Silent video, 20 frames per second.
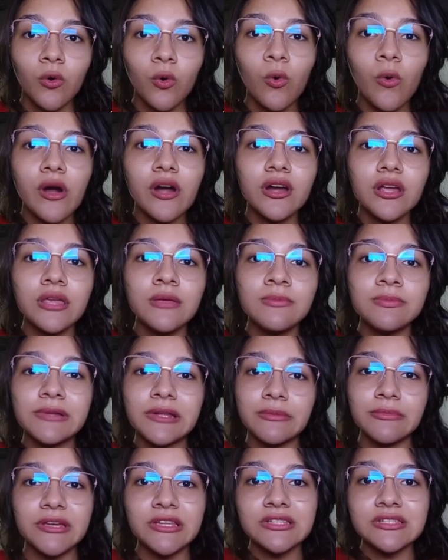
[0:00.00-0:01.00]
were
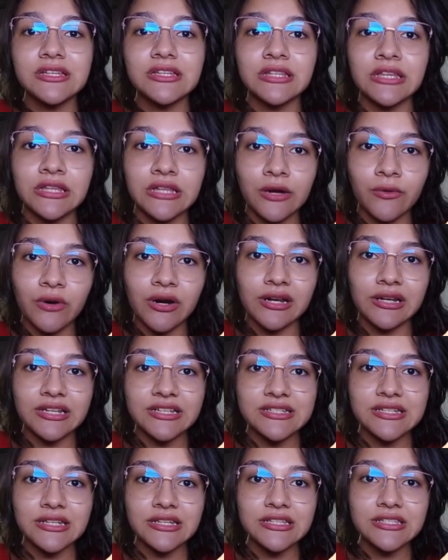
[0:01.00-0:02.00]
implemented in our
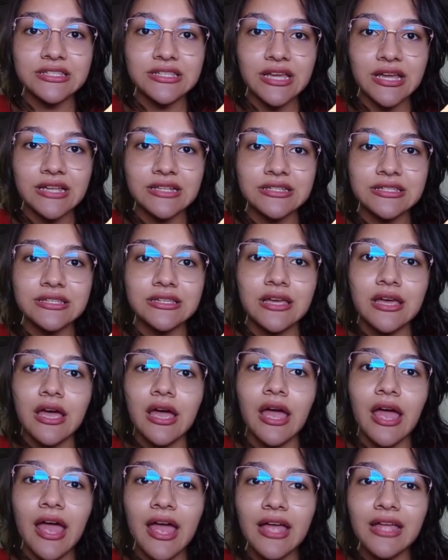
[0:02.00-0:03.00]
listening test
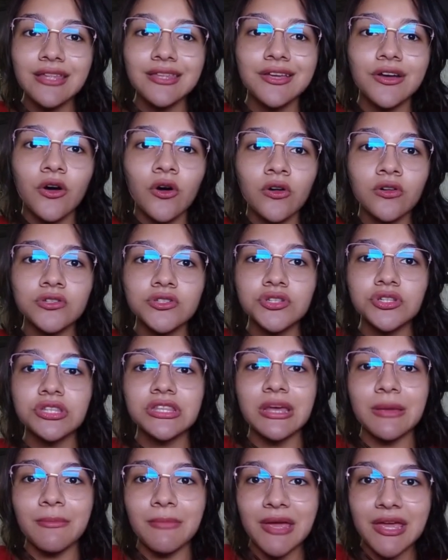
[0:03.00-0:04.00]
and also
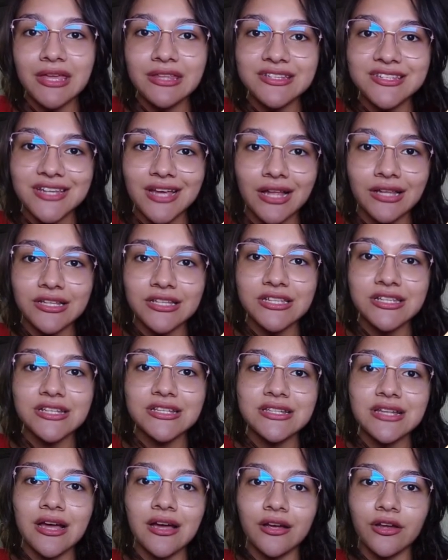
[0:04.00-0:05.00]
the main
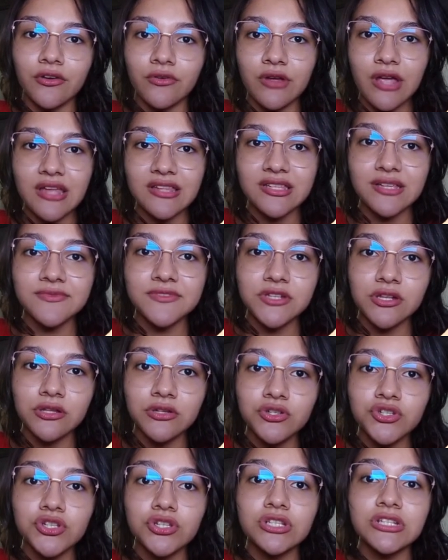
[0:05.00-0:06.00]
challenges and creative
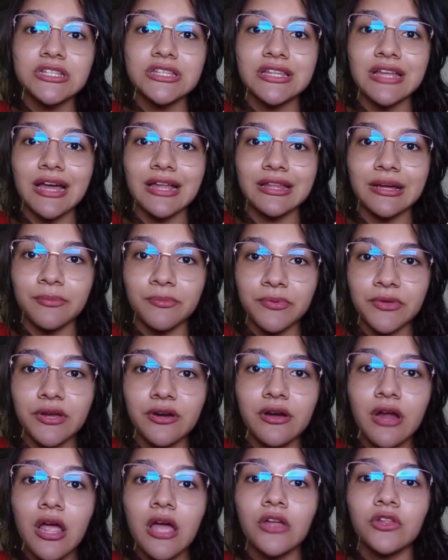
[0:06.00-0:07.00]
solutions that
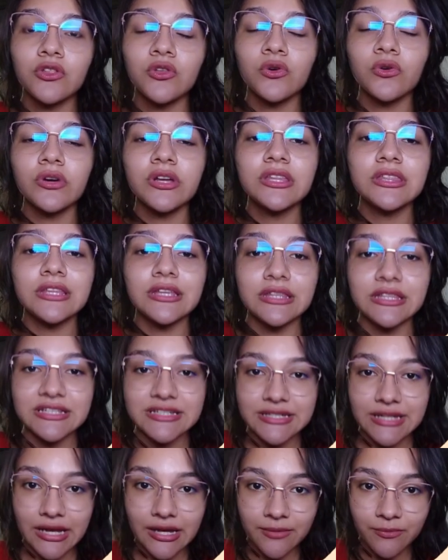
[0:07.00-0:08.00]
appear during the
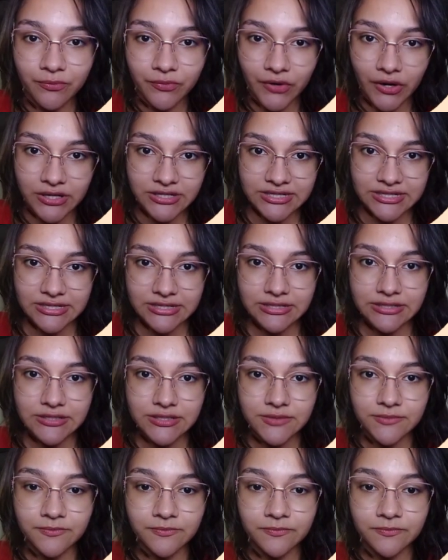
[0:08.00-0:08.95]
design process.